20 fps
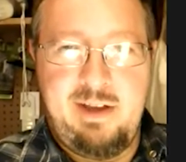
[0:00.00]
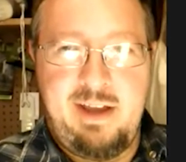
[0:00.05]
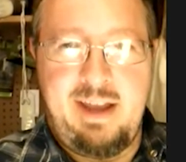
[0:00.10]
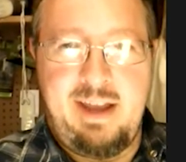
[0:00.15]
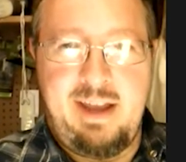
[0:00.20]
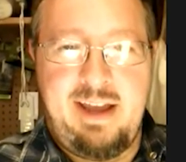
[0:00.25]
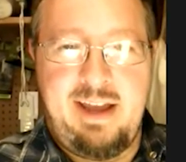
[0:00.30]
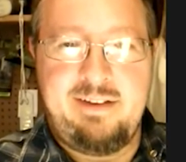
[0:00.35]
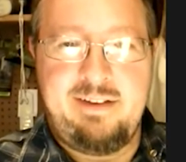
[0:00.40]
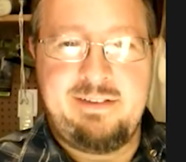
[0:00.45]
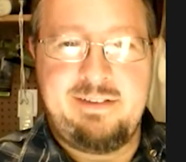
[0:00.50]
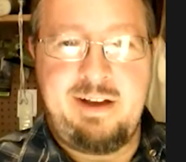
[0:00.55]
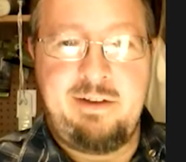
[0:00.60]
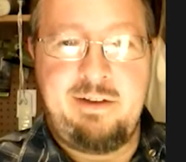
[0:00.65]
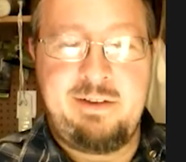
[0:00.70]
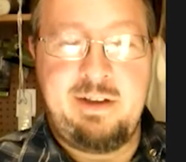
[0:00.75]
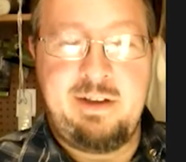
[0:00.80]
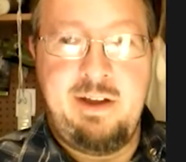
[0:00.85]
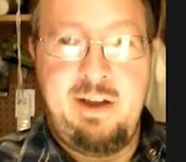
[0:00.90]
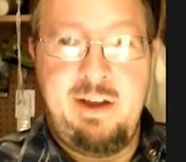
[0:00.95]
And I was
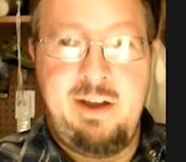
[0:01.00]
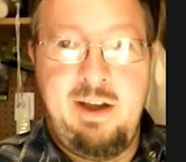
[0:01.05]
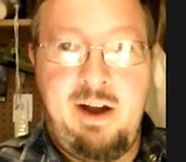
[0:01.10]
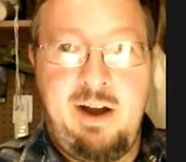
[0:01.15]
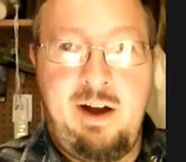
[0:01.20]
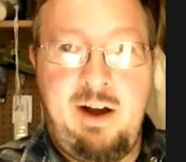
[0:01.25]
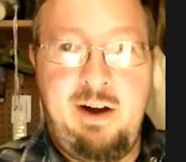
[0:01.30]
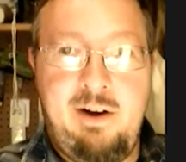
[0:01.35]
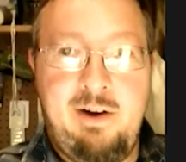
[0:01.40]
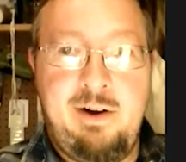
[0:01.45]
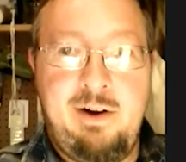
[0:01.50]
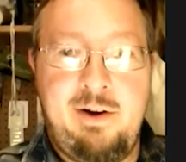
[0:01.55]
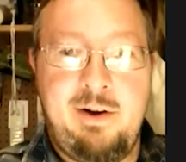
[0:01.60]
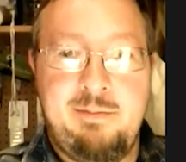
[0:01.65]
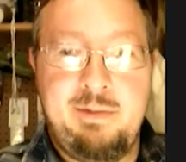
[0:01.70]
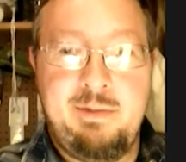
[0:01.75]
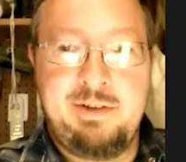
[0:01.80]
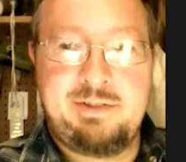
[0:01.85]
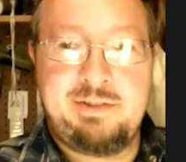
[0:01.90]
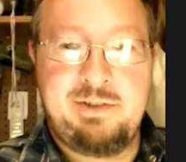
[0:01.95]
like, "Oh,
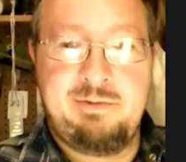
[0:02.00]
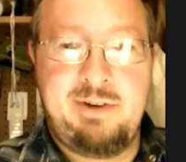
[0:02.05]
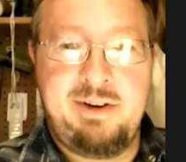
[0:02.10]
Mr.